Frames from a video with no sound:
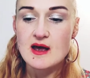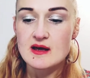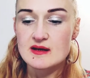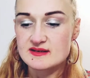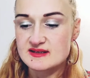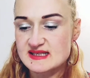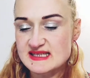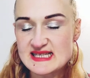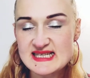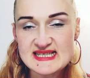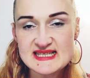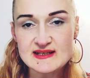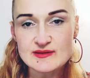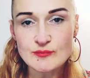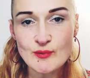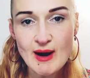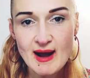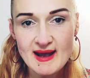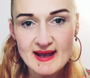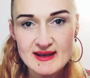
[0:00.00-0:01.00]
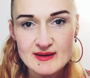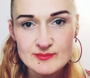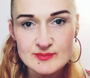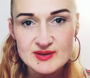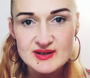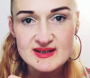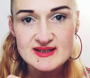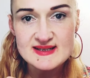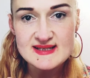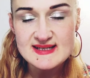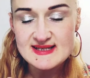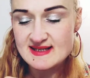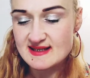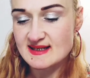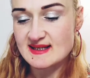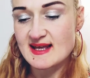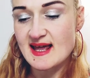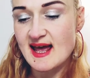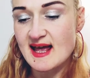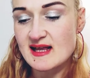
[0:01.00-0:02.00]
The reason why, because
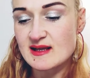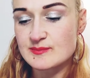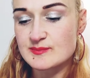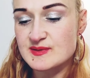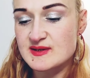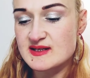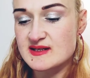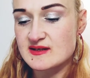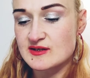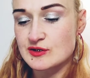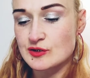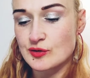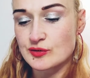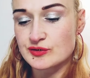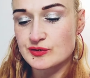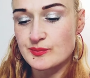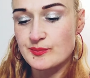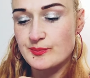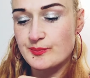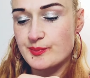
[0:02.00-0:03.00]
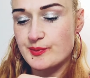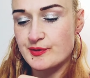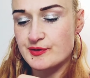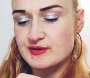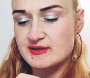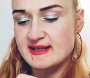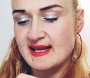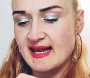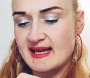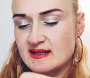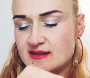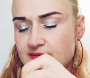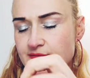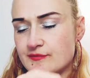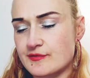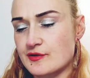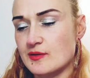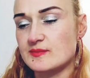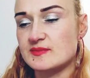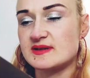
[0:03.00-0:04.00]
it helps, to protect
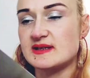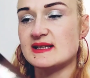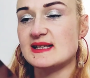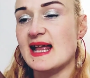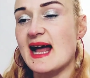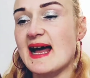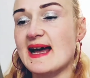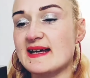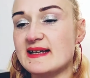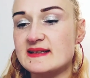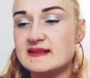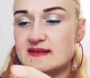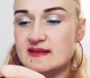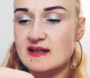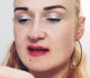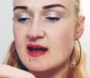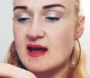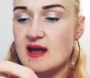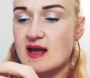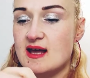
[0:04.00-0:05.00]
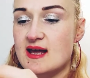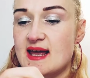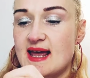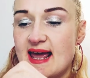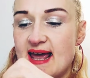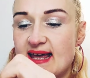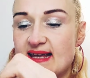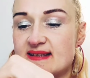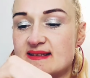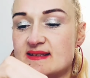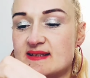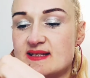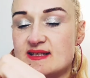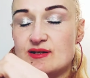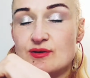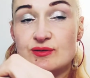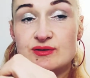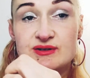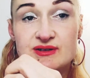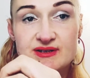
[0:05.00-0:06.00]
from the light, and
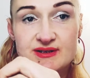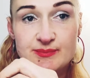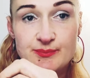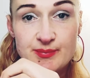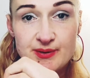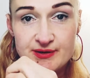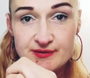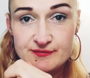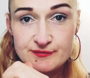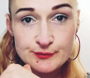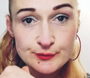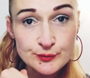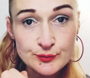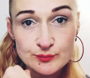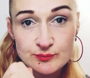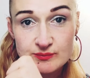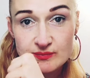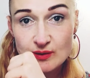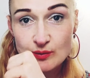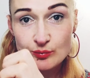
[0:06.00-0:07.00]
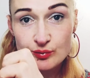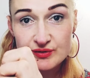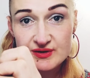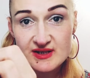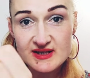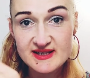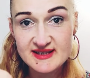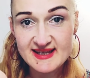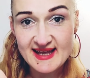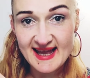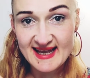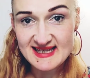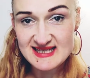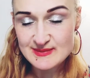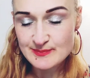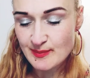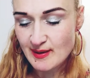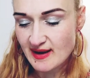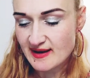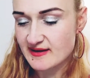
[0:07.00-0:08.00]
so the perfume wouldn't
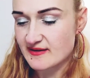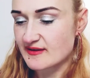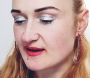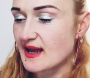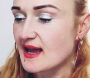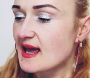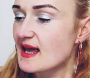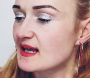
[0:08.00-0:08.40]
expire.